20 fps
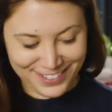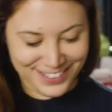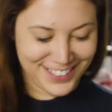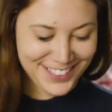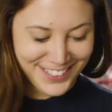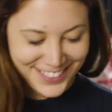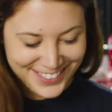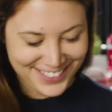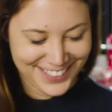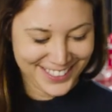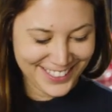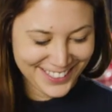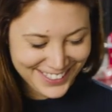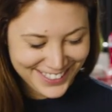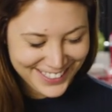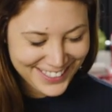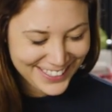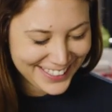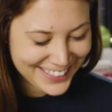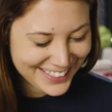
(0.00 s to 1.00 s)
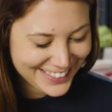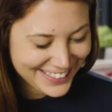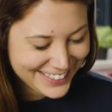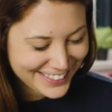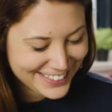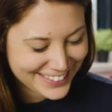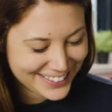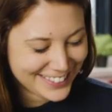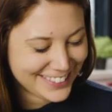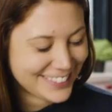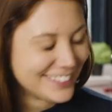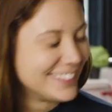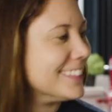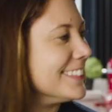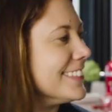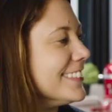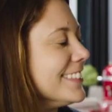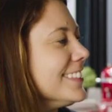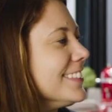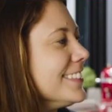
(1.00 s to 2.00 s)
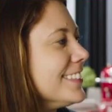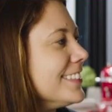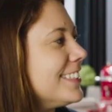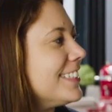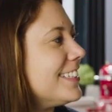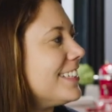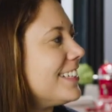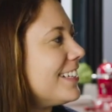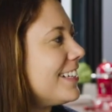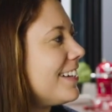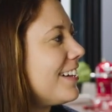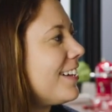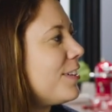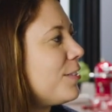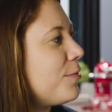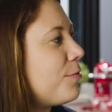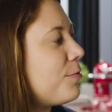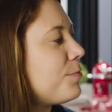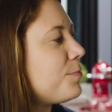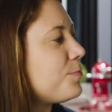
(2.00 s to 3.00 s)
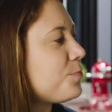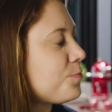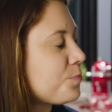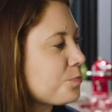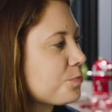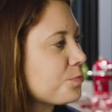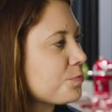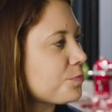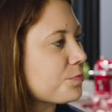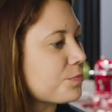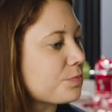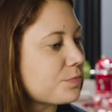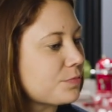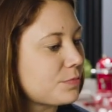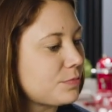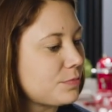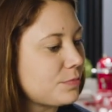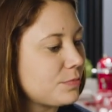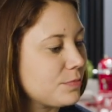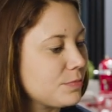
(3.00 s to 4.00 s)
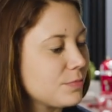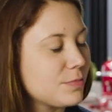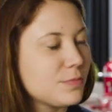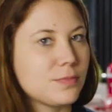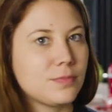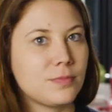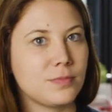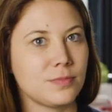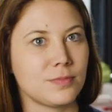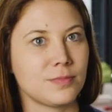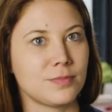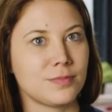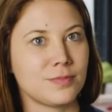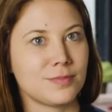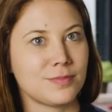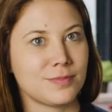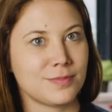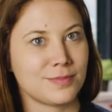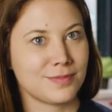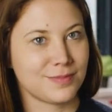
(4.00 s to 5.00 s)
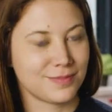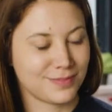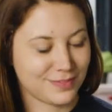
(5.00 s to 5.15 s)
[no speech]